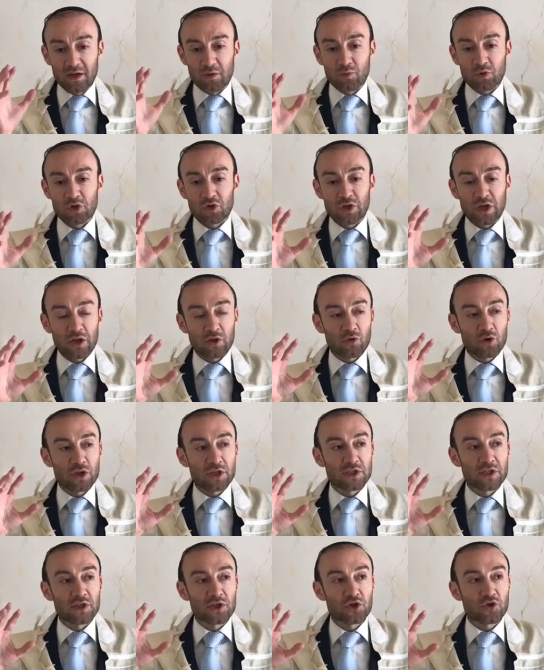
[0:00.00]
We should not look at
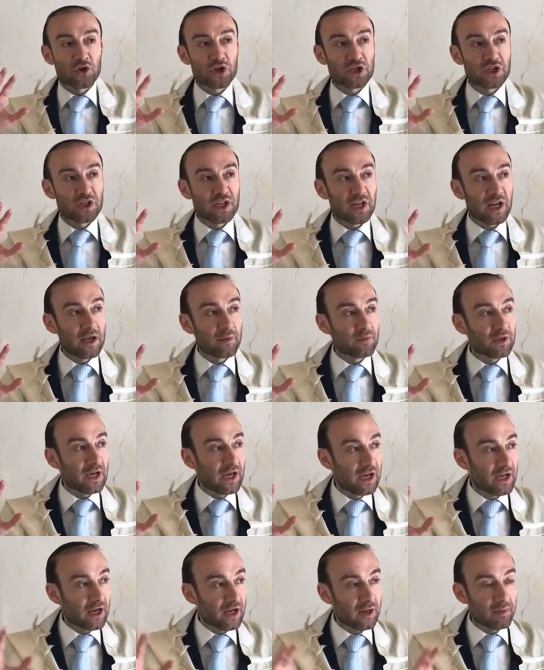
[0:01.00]
the situation that I'm
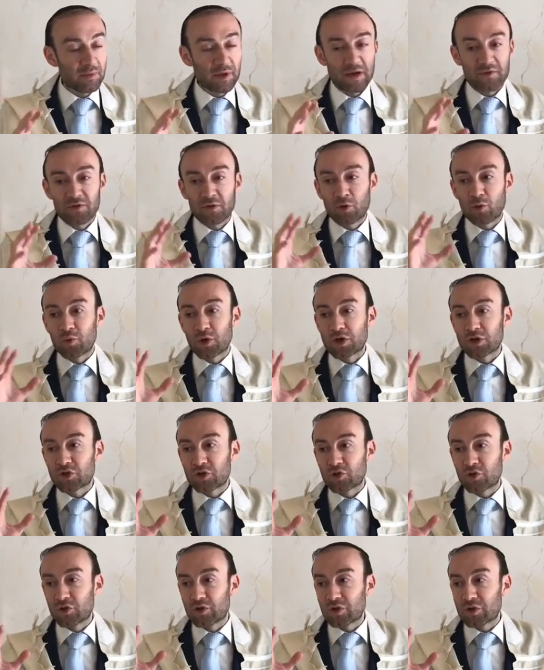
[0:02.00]
tied up, I have nowhere,
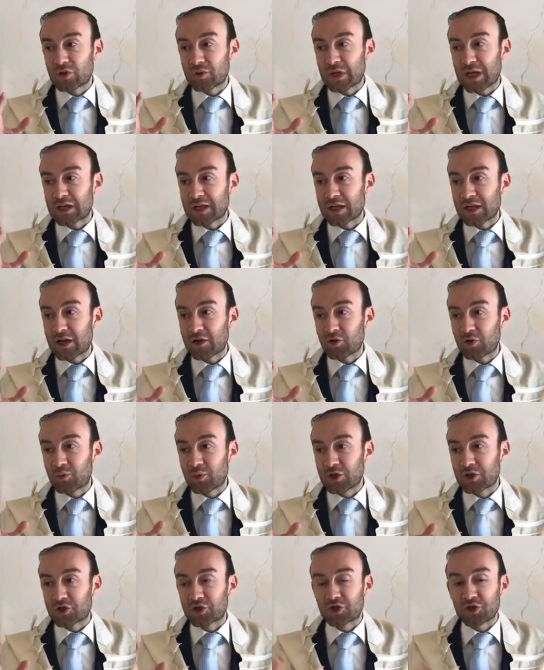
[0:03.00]
I'm not allowed to be
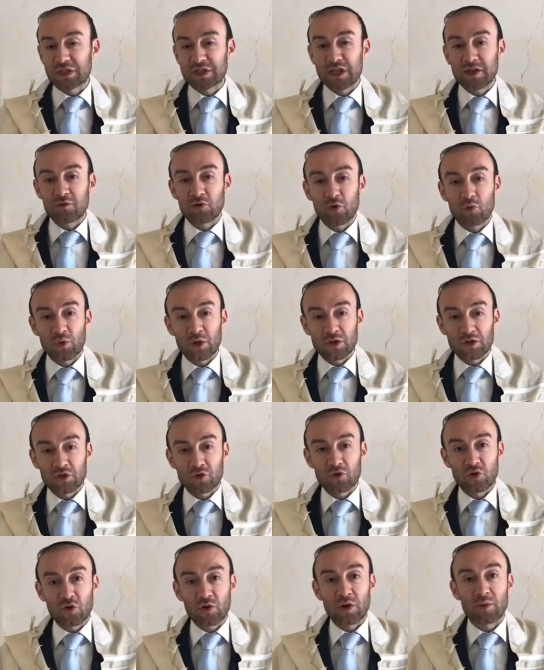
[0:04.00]
in the streets, I have nowhere else
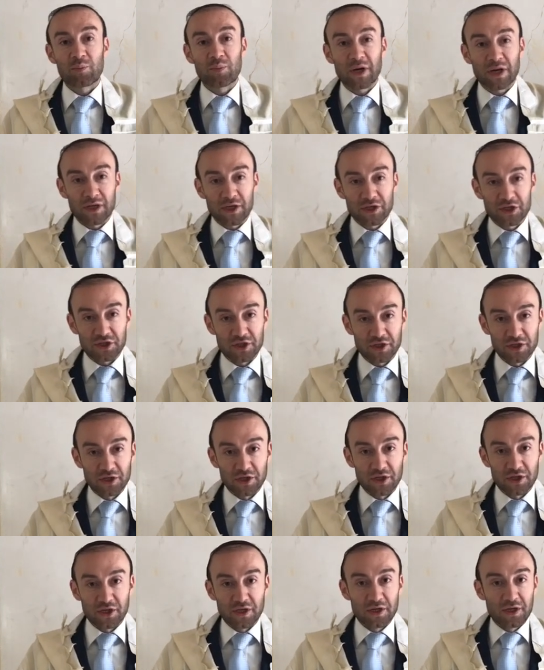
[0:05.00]
to go, I'm punished.
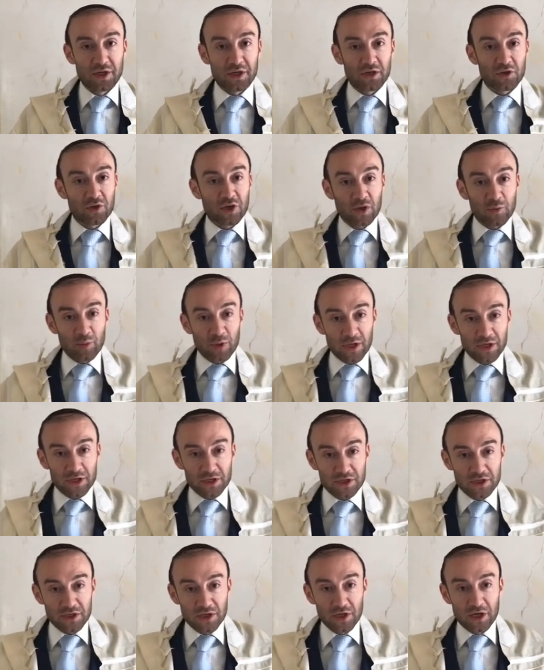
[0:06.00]
You're not
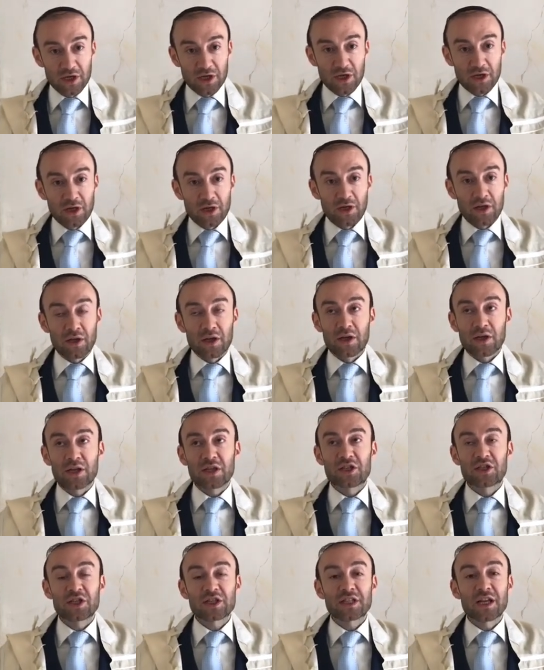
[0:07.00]
punished.
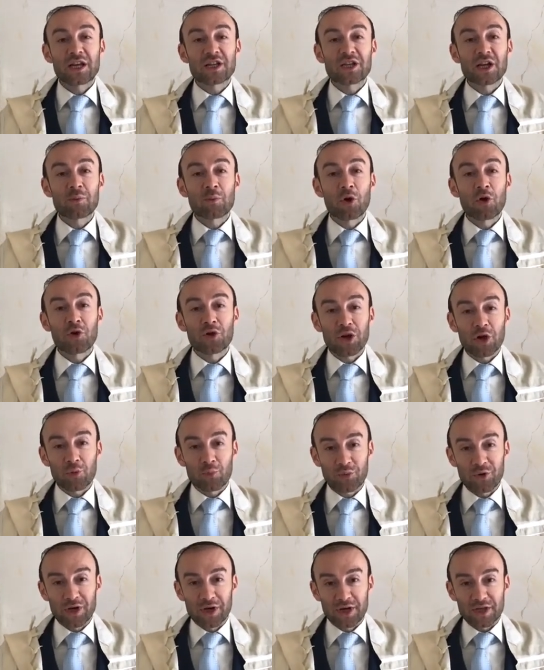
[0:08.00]
It's just Hashem heard our
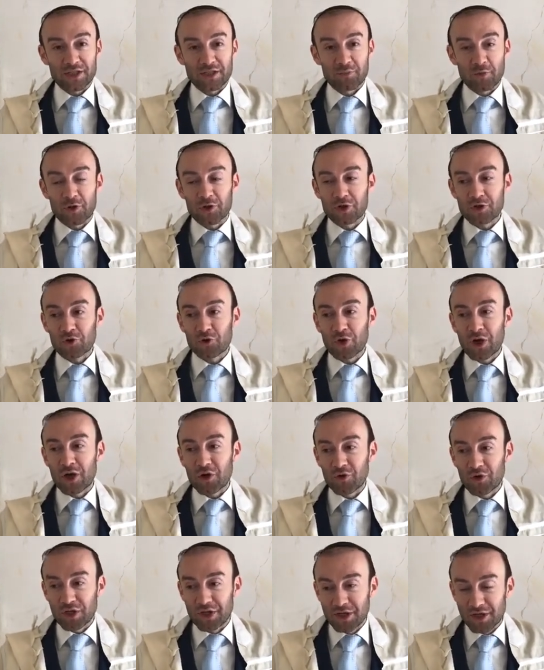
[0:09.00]
prayers because
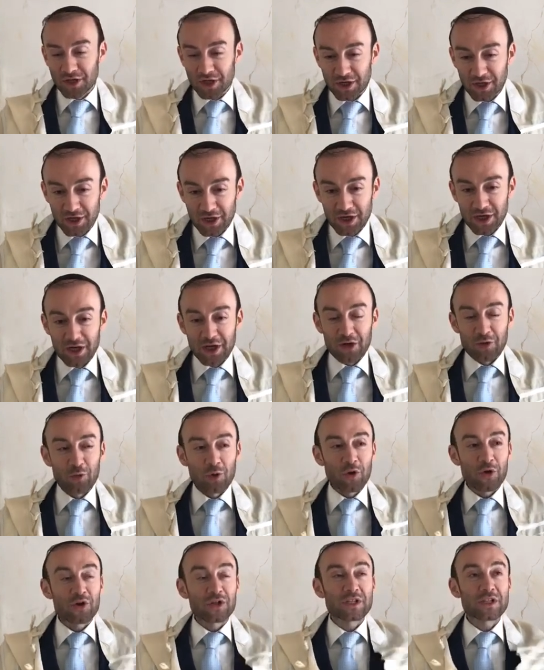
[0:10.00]
throughout the year, we
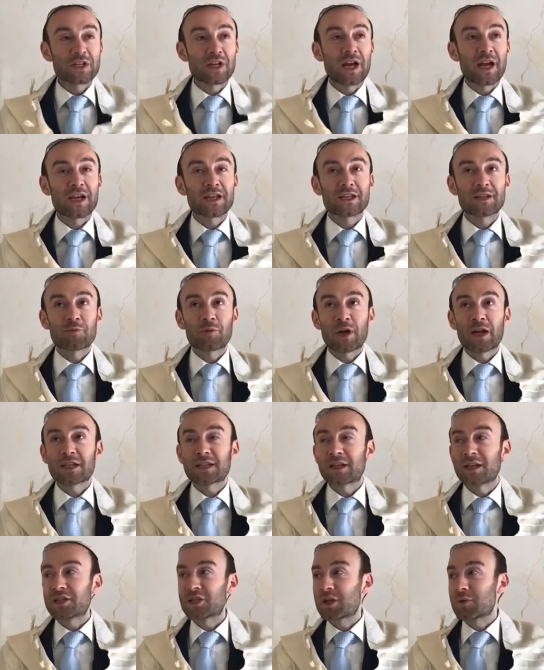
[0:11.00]
ask, we
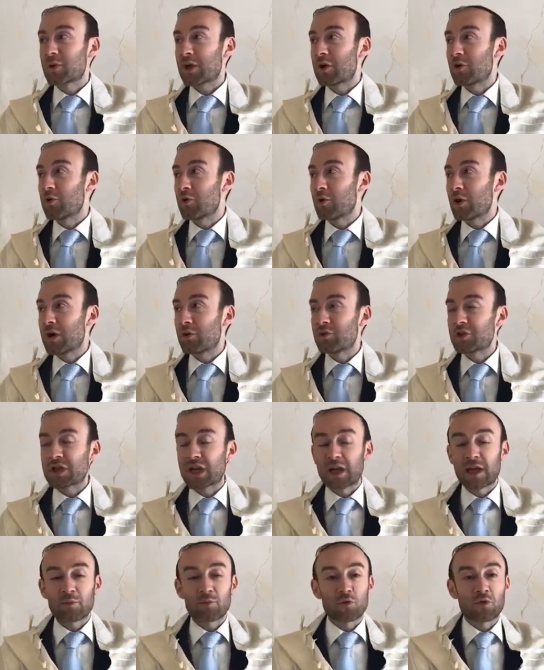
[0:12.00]
ask Hashem like, oh, I wish I
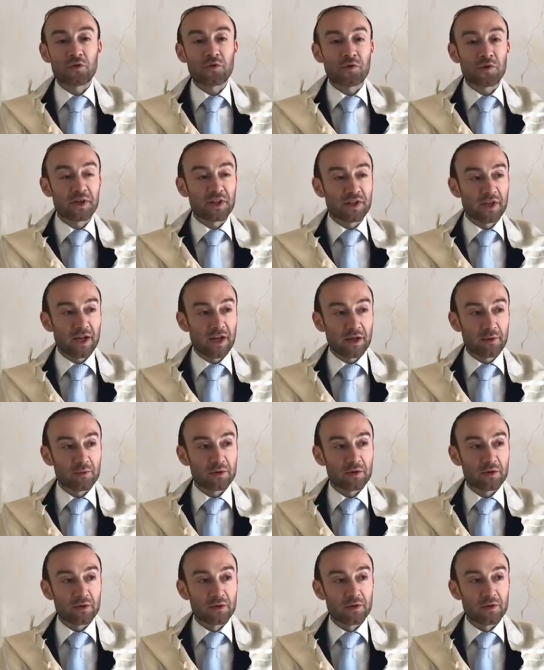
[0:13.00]
had more free time.